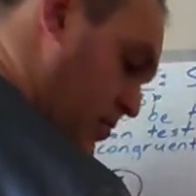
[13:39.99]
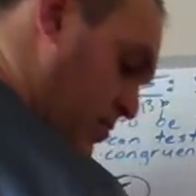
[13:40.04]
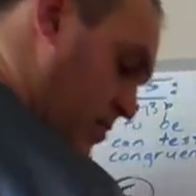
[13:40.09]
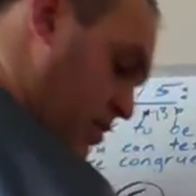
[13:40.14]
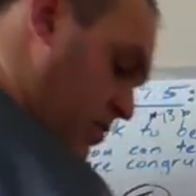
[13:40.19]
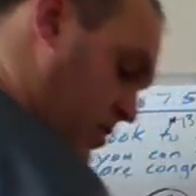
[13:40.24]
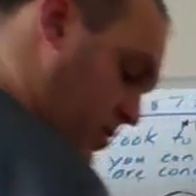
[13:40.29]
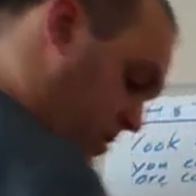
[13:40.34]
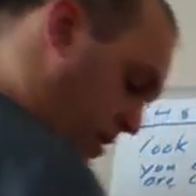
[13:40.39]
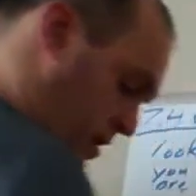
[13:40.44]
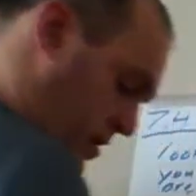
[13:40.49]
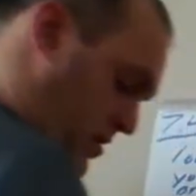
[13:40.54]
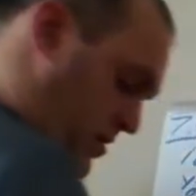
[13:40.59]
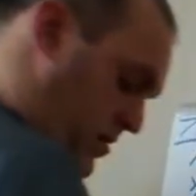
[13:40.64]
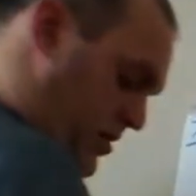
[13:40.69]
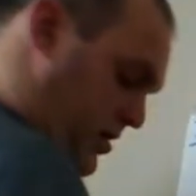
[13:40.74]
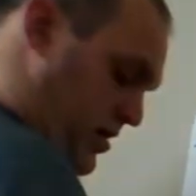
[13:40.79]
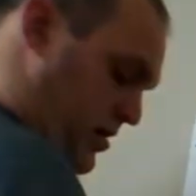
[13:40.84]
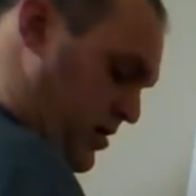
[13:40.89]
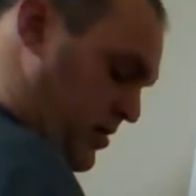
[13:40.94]
but what we
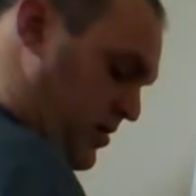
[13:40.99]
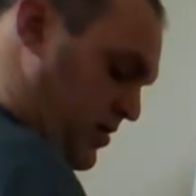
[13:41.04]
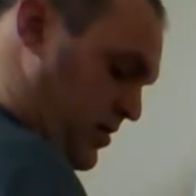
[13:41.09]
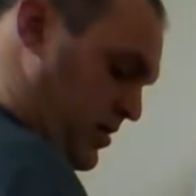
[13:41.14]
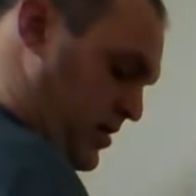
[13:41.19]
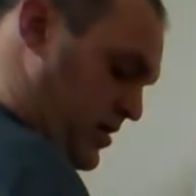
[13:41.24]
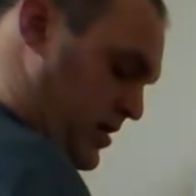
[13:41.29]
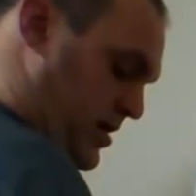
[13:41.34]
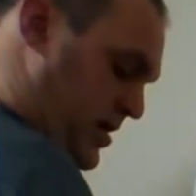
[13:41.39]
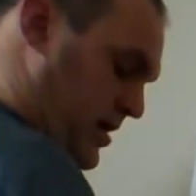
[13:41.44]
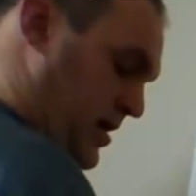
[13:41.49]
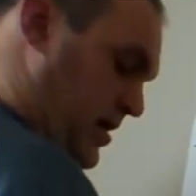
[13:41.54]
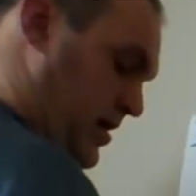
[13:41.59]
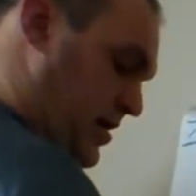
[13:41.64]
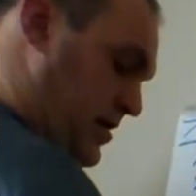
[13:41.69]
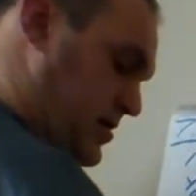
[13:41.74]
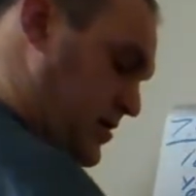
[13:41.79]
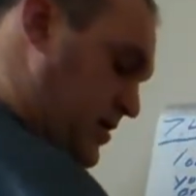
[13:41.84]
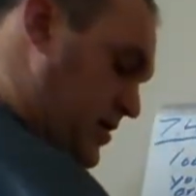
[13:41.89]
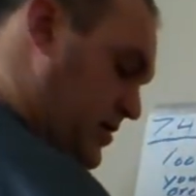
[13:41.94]
don't know
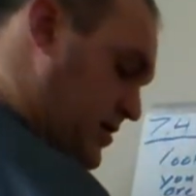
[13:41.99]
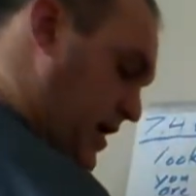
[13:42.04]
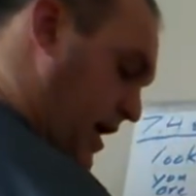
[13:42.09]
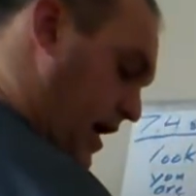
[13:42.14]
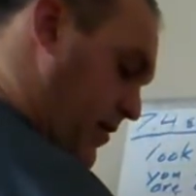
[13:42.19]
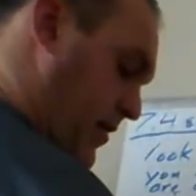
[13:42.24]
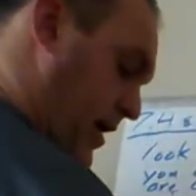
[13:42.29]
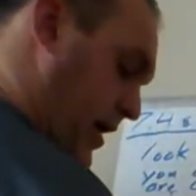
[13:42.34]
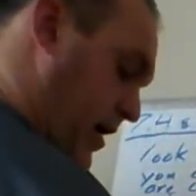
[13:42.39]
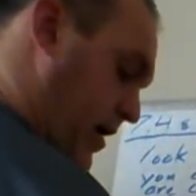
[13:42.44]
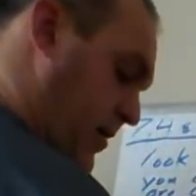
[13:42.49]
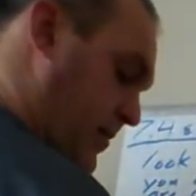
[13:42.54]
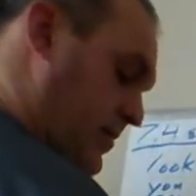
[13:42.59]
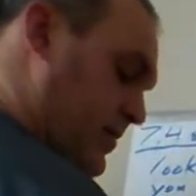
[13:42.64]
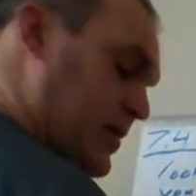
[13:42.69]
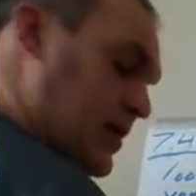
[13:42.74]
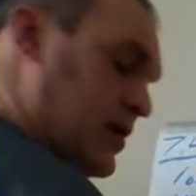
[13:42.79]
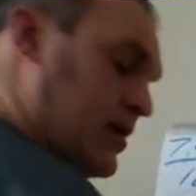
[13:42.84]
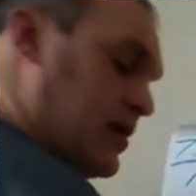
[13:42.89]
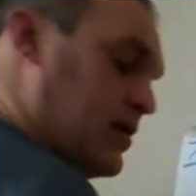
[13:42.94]
is this guy right here.
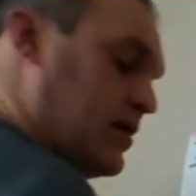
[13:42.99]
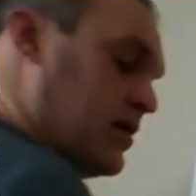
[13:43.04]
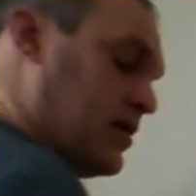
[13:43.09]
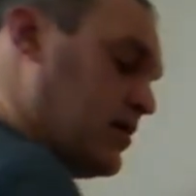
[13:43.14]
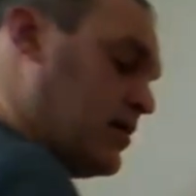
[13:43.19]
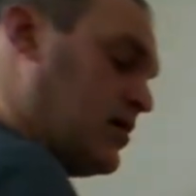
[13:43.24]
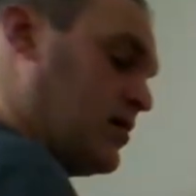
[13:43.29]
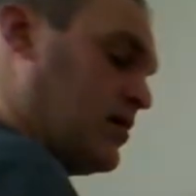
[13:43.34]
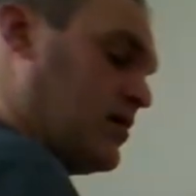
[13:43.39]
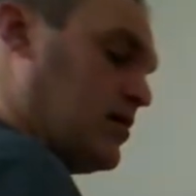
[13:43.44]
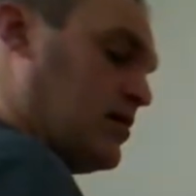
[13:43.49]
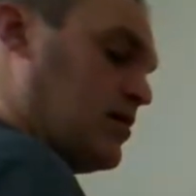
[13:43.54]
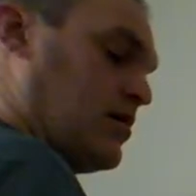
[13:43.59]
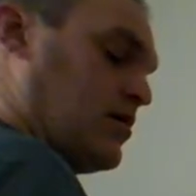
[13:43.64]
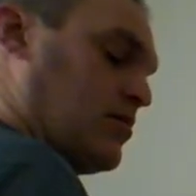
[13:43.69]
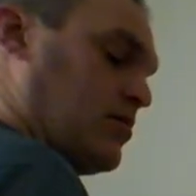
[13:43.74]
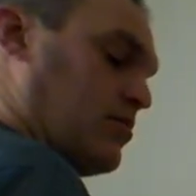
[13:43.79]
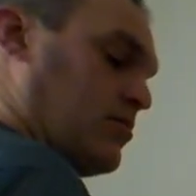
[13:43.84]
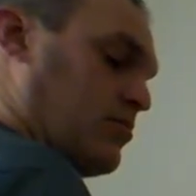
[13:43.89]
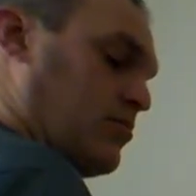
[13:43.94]

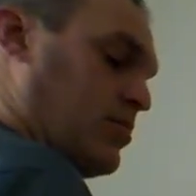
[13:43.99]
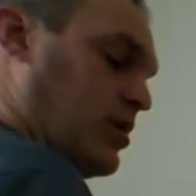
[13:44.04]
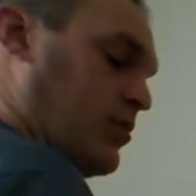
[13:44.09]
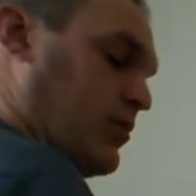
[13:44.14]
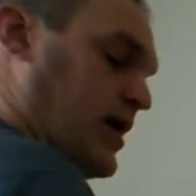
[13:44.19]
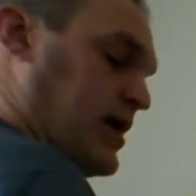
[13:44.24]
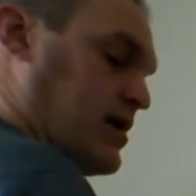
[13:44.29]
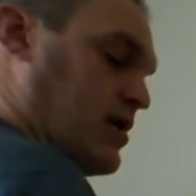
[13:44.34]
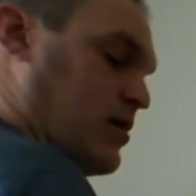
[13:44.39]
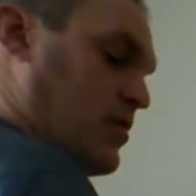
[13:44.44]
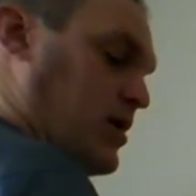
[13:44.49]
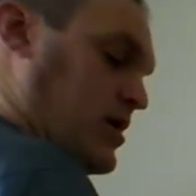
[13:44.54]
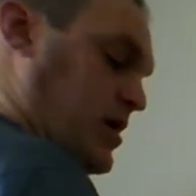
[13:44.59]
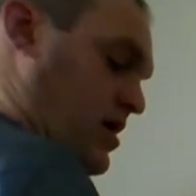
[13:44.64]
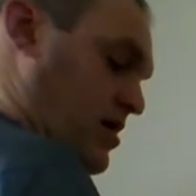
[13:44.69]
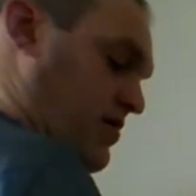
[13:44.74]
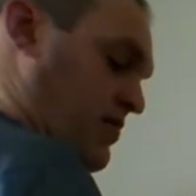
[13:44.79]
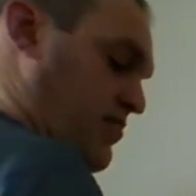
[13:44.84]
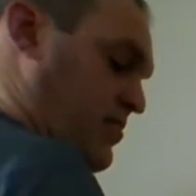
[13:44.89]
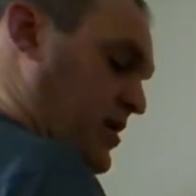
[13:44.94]
But we know
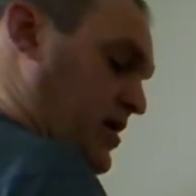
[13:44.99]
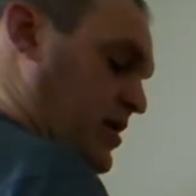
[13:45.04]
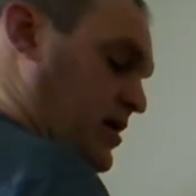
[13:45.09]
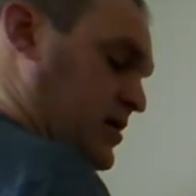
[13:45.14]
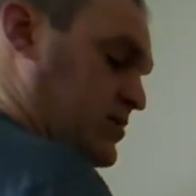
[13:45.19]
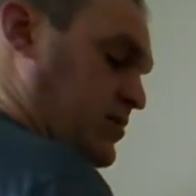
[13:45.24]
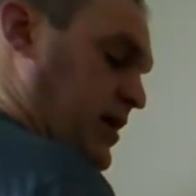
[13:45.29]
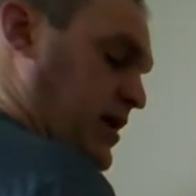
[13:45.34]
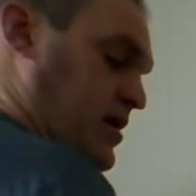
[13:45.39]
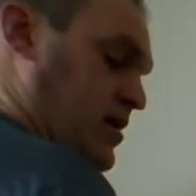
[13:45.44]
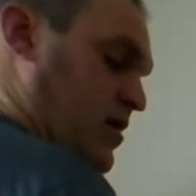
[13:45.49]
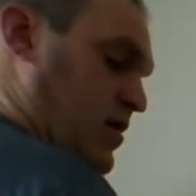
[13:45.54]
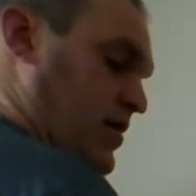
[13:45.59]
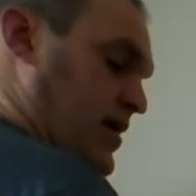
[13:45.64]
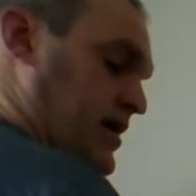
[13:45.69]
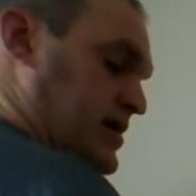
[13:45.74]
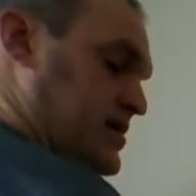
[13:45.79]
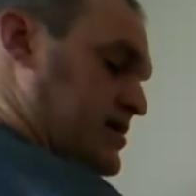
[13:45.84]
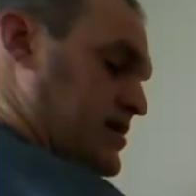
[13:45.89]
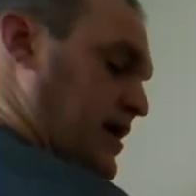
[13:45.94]
enough because we know
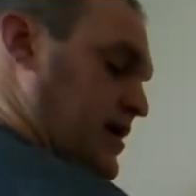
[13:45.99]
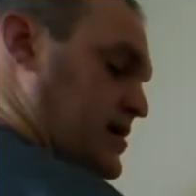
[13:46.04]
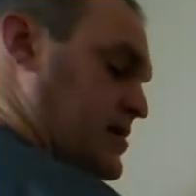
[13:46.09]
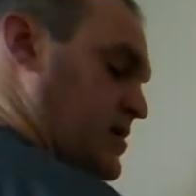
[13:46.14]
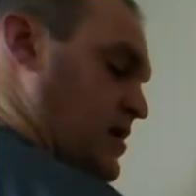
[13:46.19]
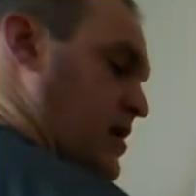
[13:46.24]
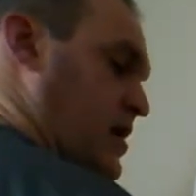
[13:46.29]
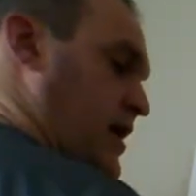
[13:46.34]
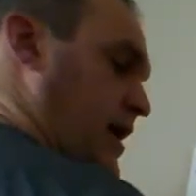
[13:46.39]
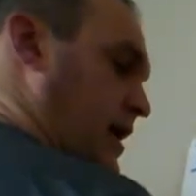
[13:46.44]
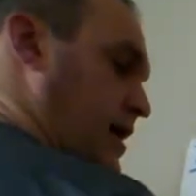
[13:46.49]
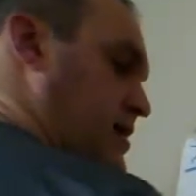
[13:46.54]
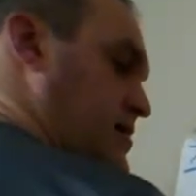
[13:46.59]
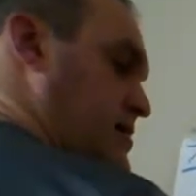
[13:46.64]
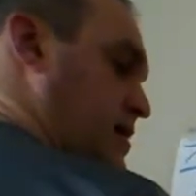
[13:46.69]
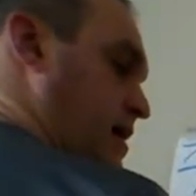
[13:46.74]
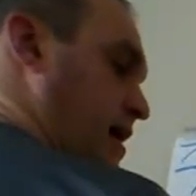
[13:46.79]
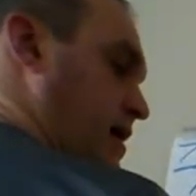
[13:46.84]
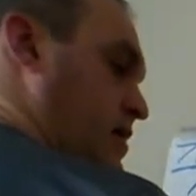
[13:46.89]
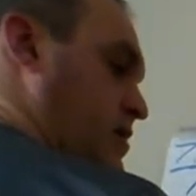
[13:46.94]
that 630 is
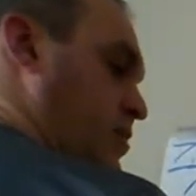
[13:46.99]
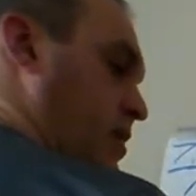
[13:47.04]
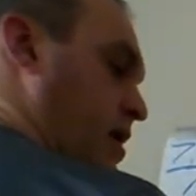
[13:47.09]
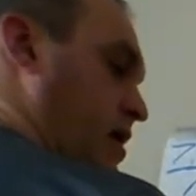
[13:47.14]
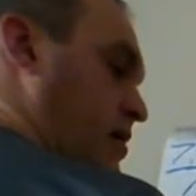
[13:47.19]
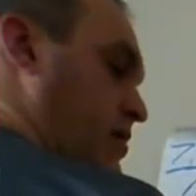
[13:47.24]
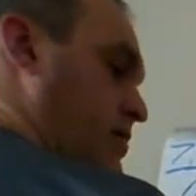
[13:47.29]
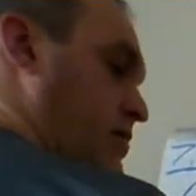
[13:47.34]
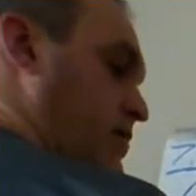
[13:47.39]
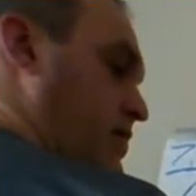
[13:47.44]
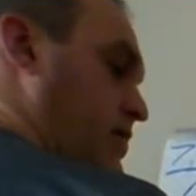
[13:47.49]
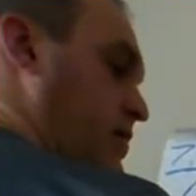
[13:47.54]
like 12,